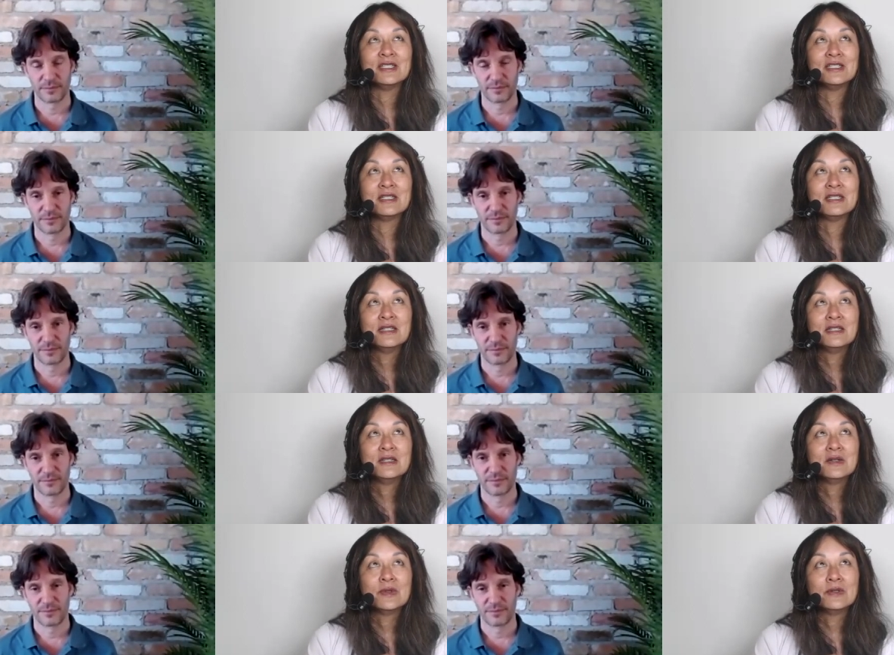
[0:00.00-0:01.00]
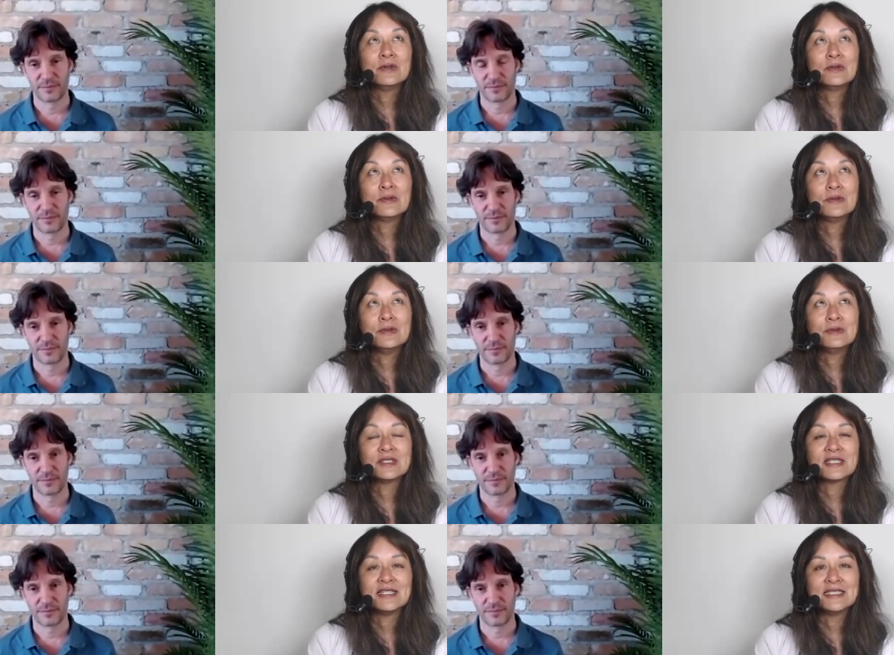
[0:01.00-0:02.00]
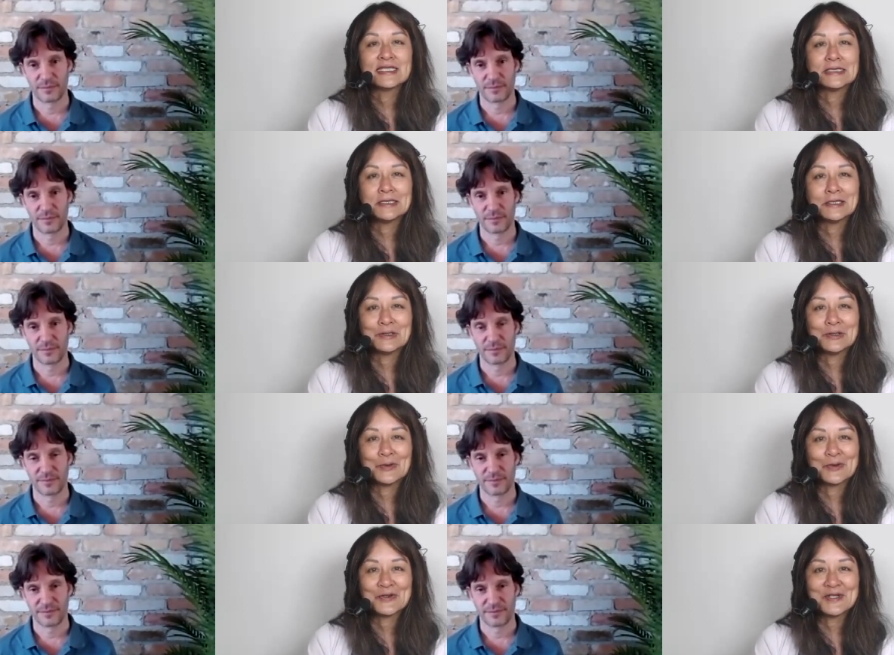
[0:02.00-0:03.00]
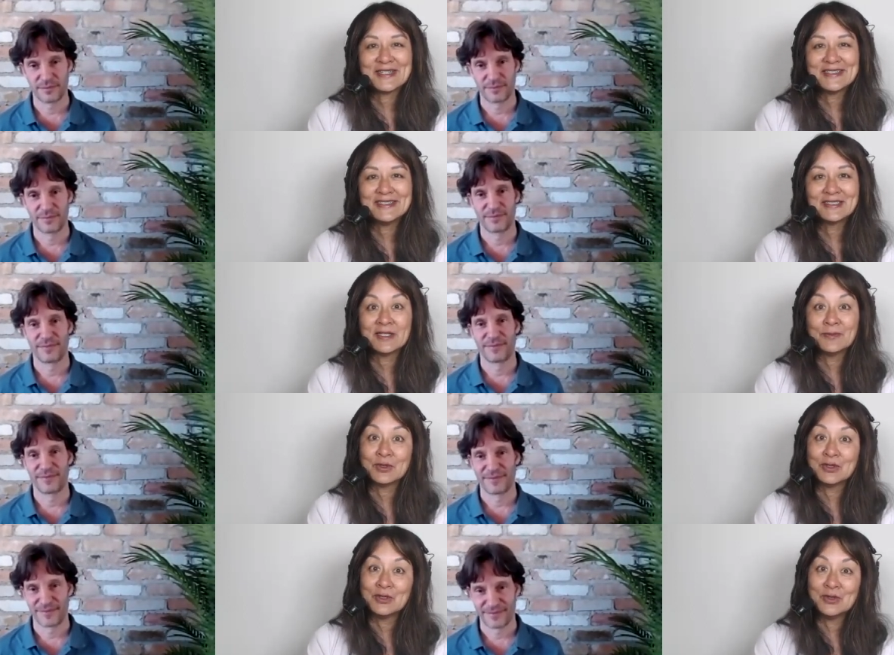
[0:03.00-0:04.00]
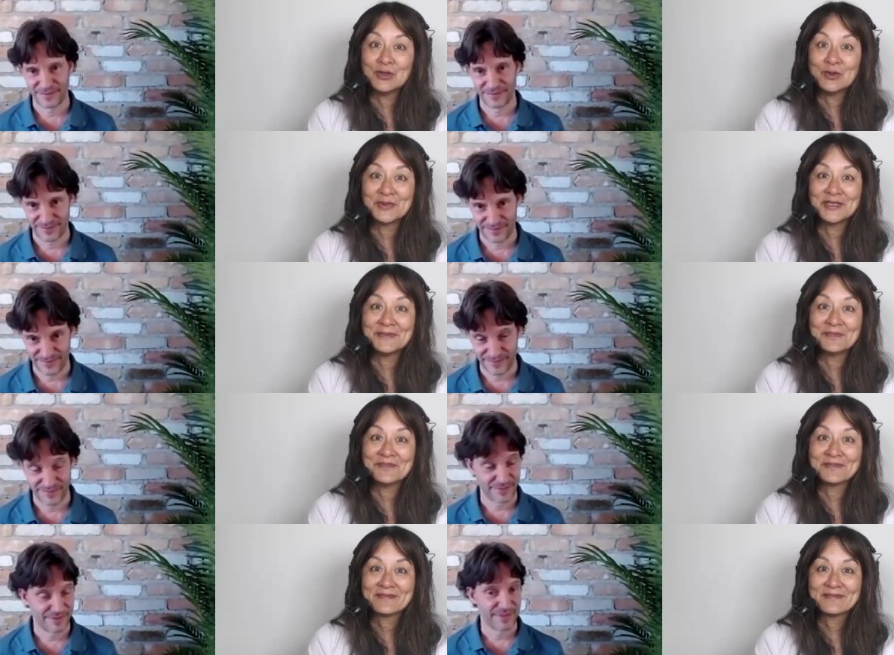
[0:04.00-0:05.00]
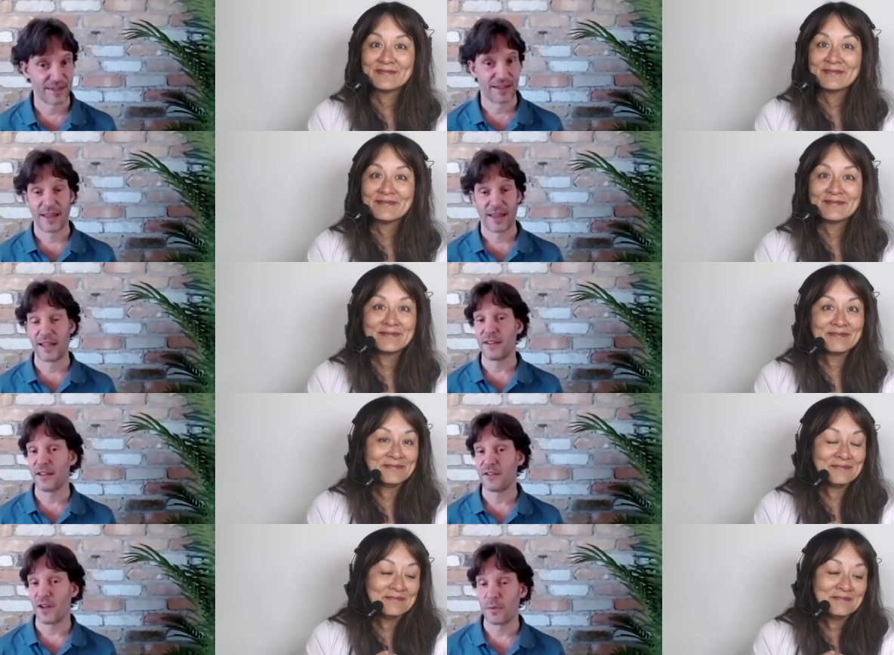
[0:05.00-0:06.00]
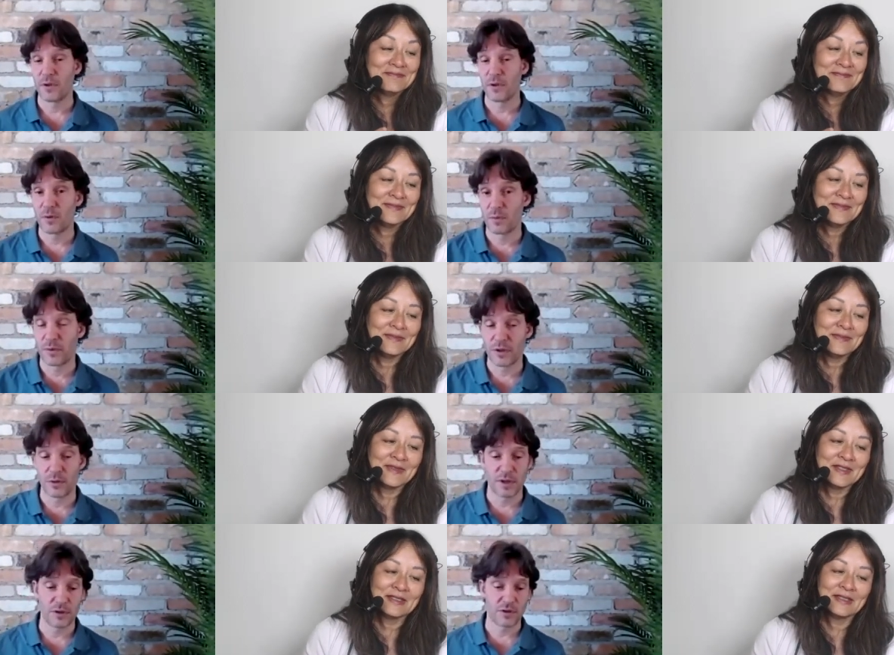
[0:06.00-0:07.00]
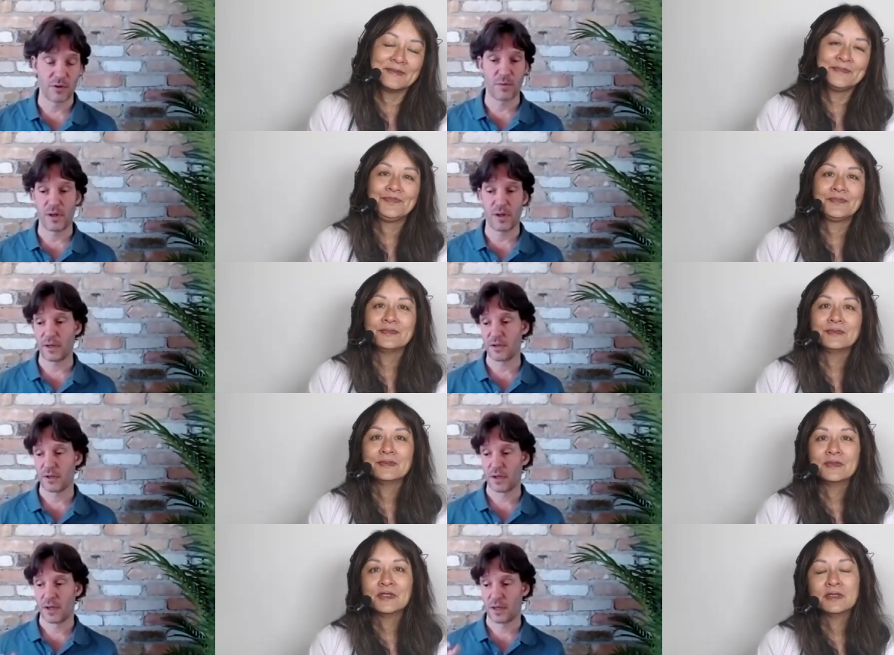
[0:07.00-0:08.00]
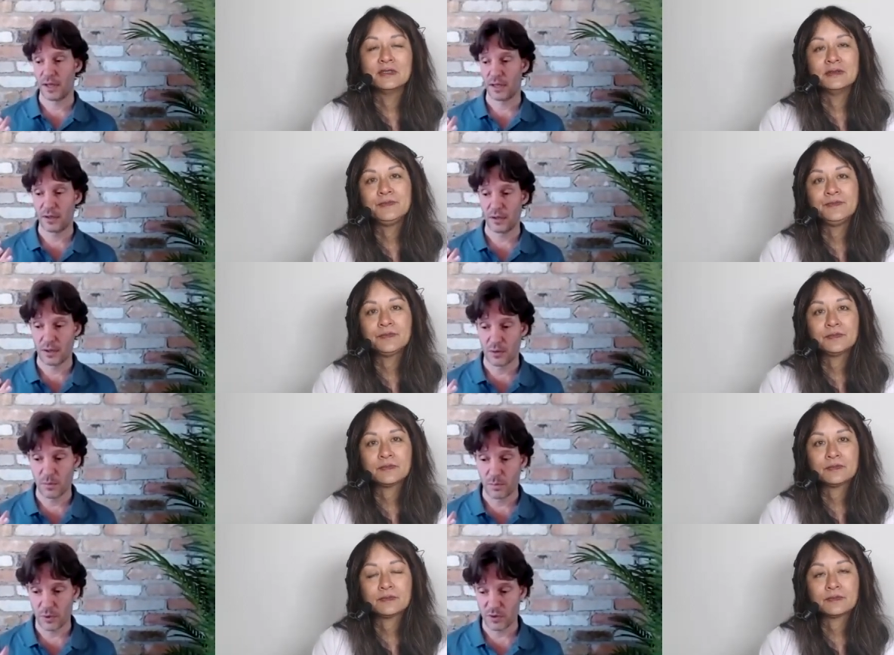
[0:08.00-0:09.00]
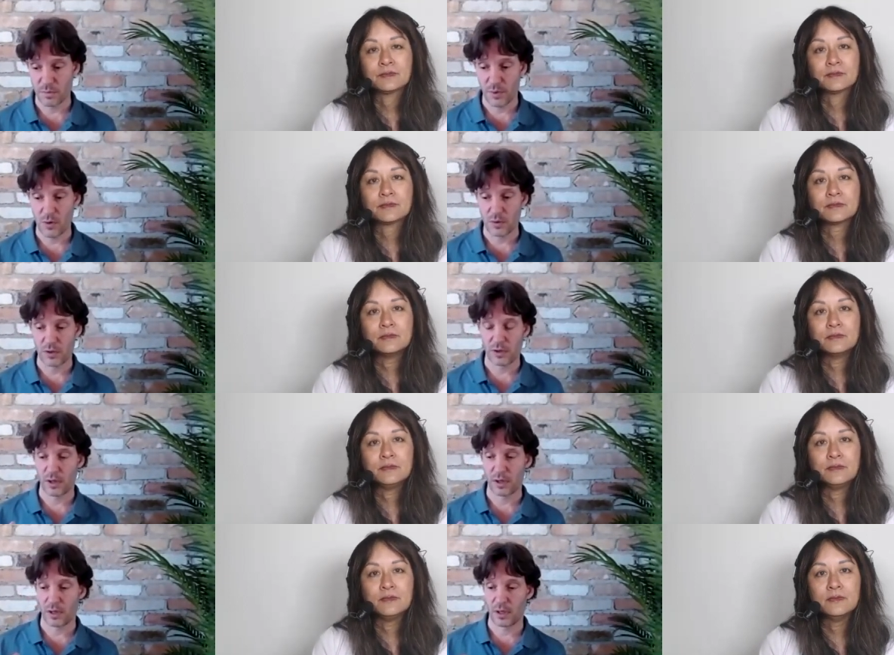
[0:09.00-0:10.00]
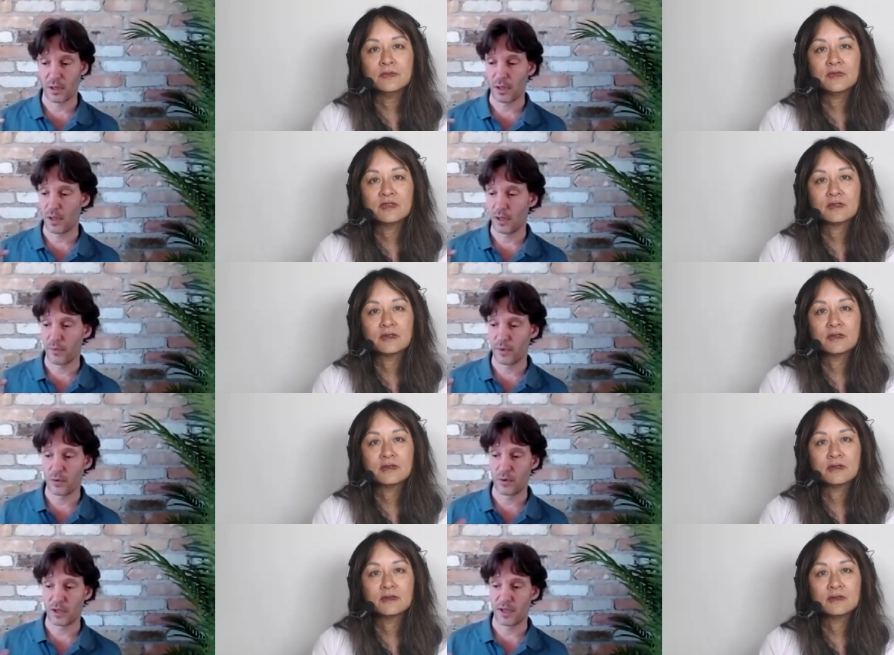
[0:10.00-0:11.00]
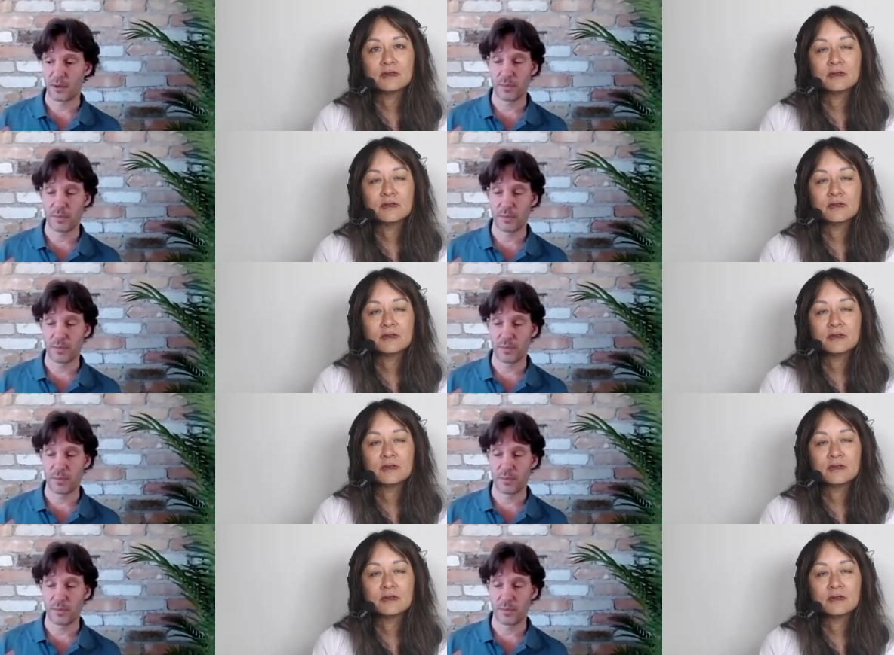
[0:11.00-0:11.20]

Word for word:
Speaker 1: and whether you decide to listen to it or not is up to you but it,
Speaker 2: it's up to you. But what you did so well is that uh, you postponed uh, uh, when you got that